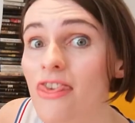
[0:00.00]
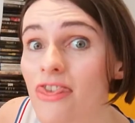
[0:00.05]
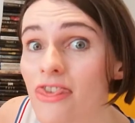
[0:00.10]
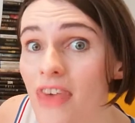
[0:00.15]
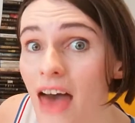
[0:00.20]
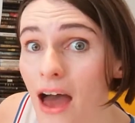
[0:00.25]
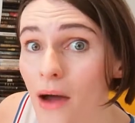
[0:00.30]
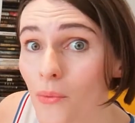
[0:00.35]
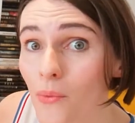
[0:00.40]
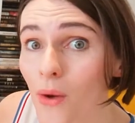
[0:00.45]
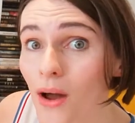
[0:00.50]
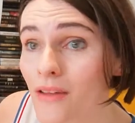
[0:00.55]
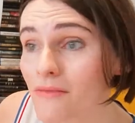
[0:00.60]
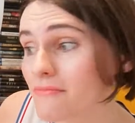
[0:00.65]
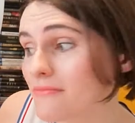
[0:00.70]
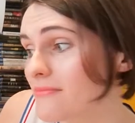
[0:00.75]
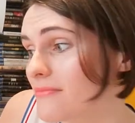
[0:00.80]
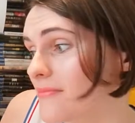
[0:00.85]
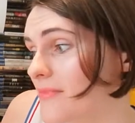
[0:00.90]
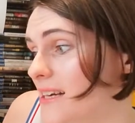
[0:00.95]
That one
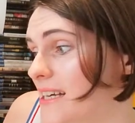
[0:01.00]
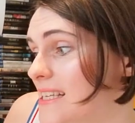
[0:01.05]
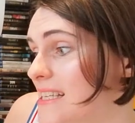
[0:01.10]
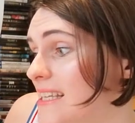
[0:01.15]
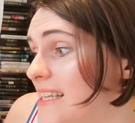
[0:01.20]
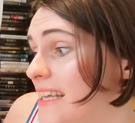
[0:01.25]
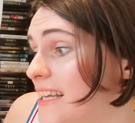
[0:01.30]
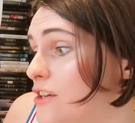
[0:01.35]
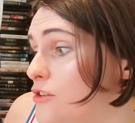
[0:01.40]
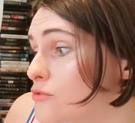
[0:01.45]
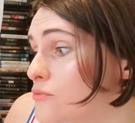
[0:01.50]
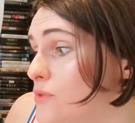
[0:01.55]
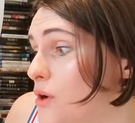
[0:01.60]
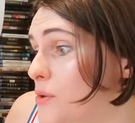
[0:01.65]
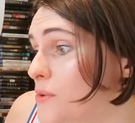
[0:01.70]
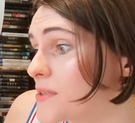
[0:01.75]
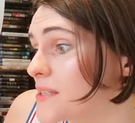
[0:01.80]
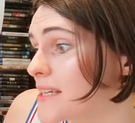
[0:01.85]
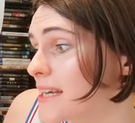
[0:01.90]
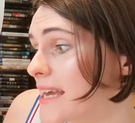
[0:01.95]
is little
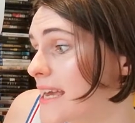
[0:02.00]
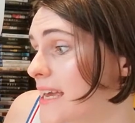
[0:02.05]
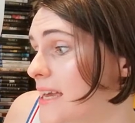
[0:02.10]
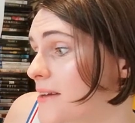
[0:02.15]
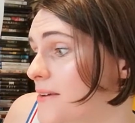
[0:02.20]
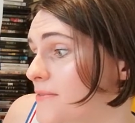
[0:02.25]
Rosalie